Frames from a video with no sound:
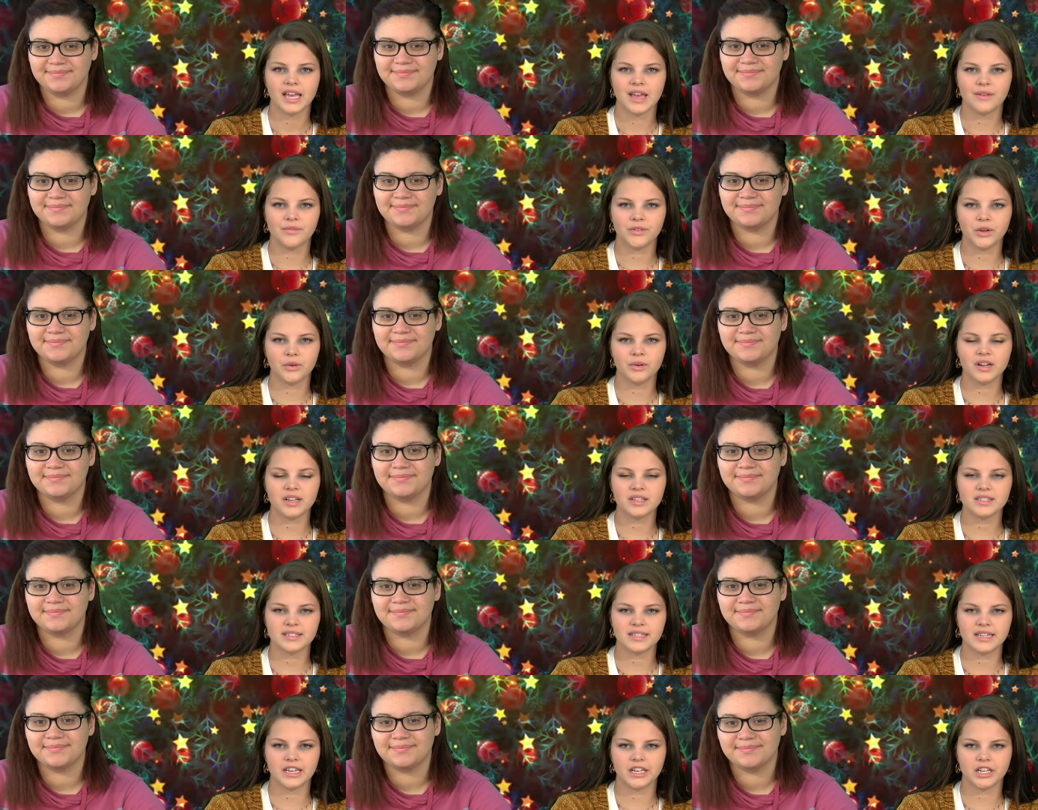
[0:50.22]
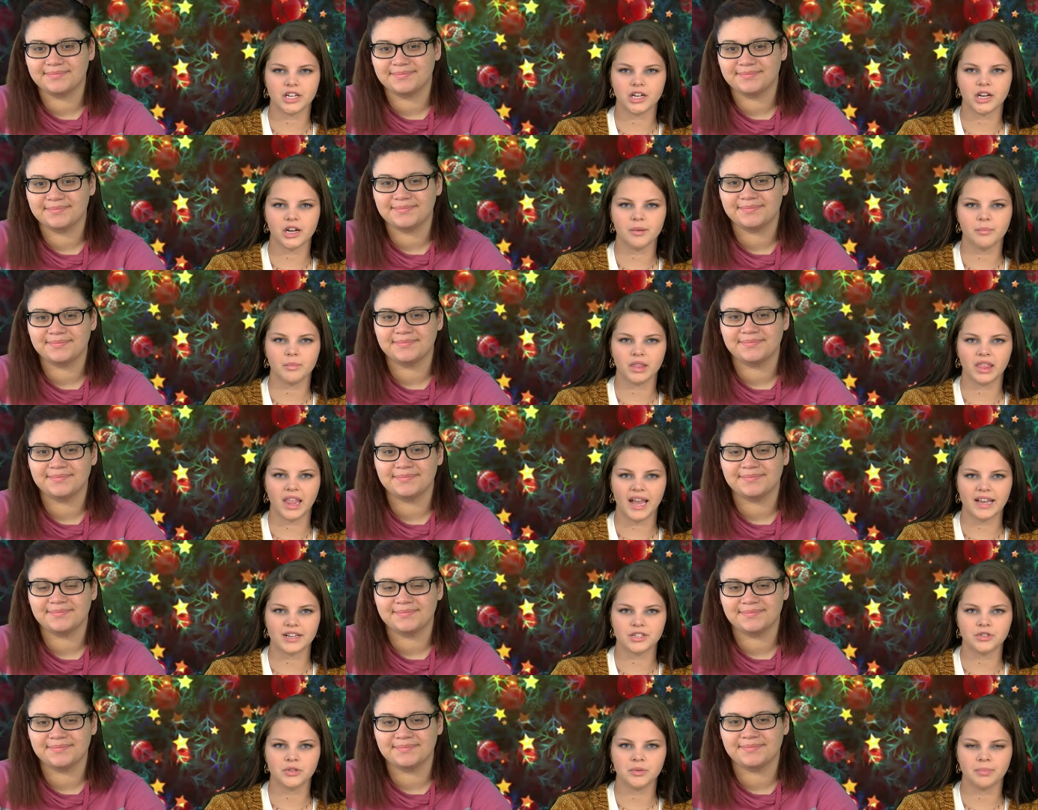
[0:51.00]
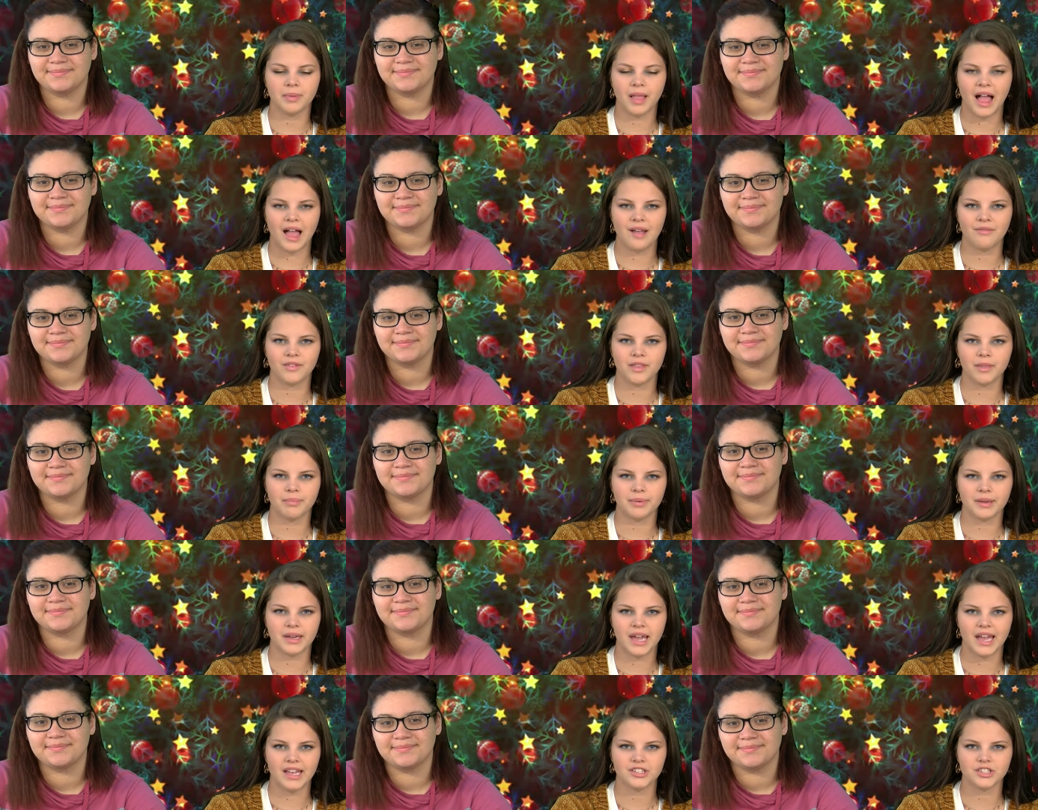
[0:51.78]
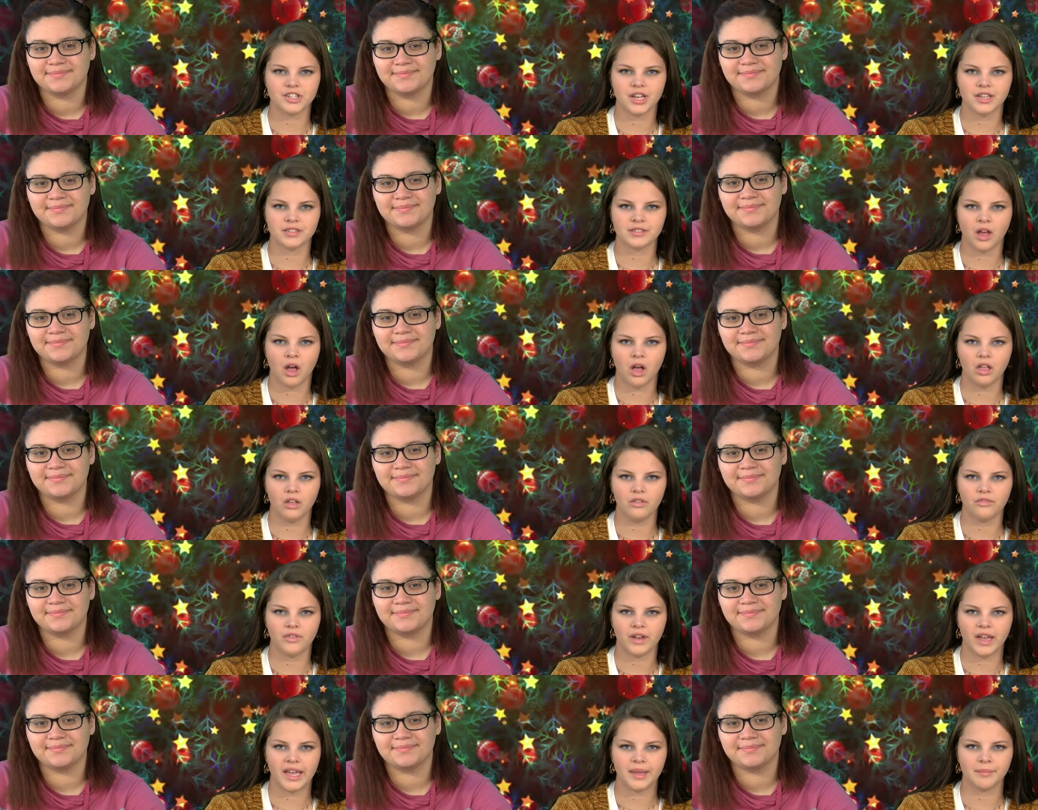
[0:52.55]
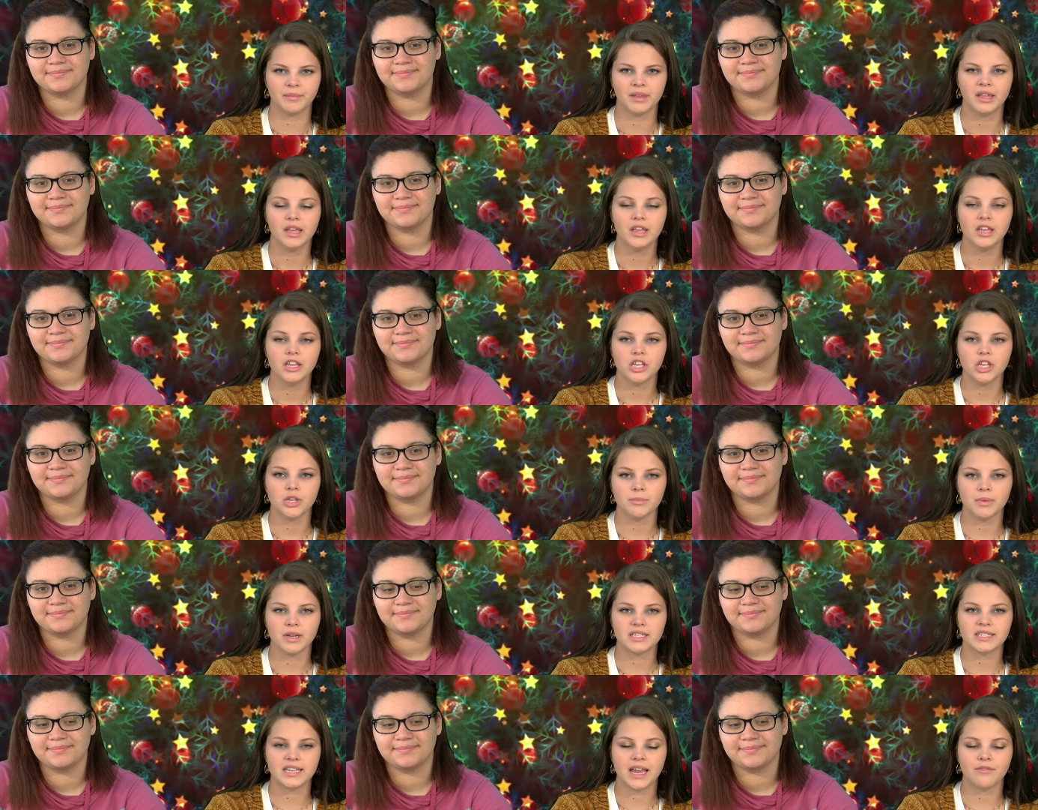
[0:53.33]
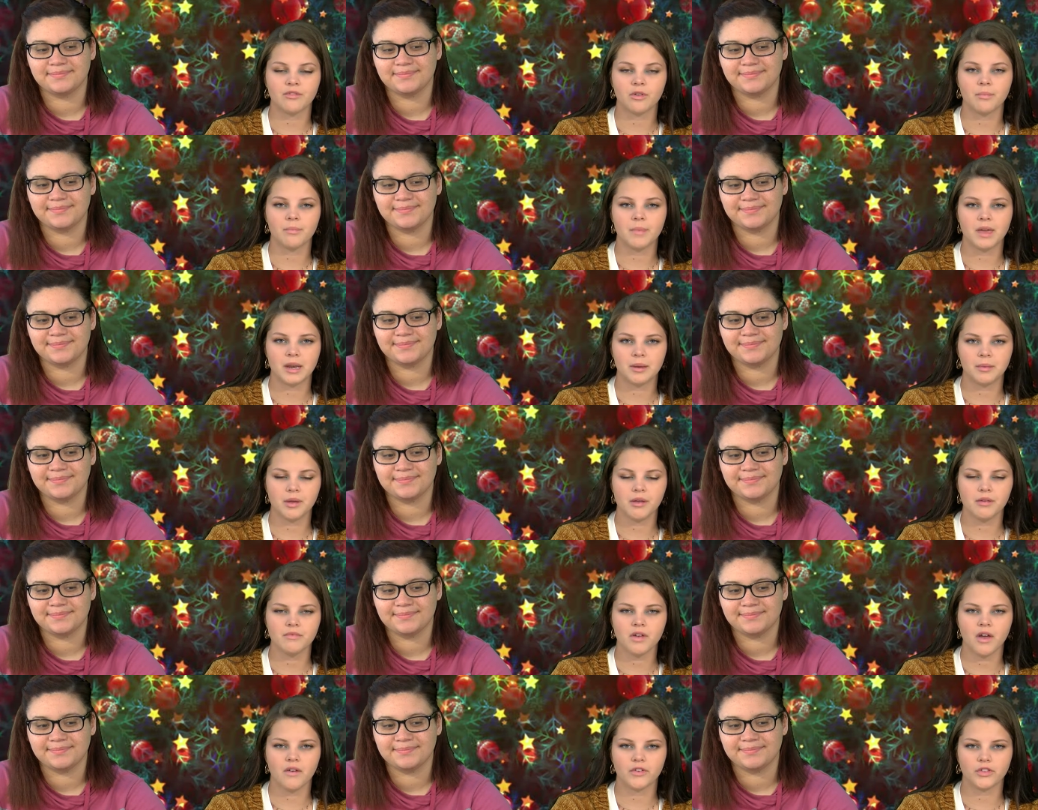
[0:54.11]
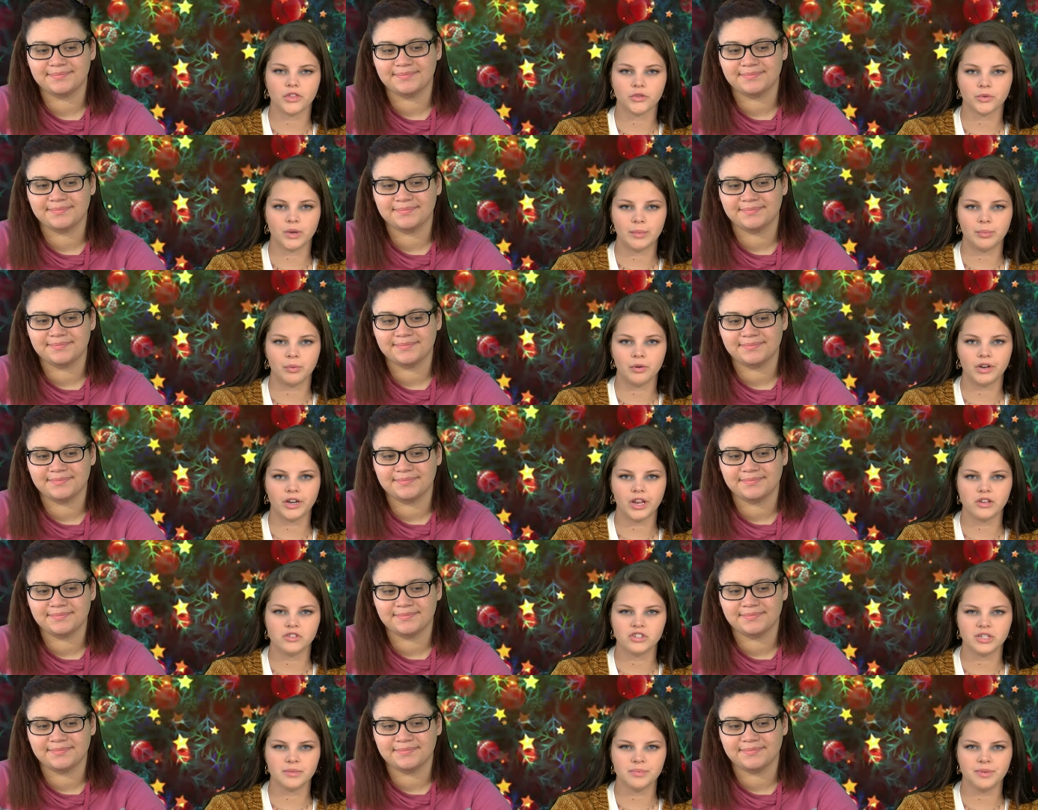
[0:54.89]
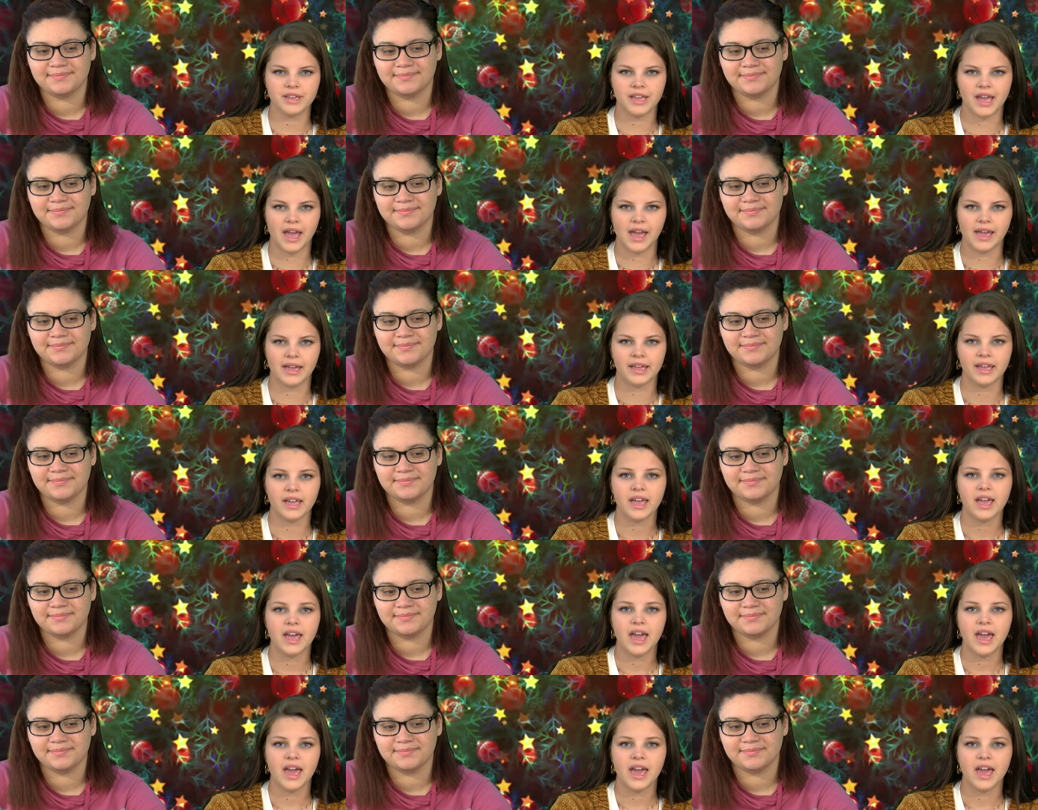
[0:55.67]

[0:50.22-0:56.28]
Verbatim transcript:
Speaker 1: If you are a senior and would like to apply for the PHS Hall of Fame, you must have a minimum of a 3.0 GPA,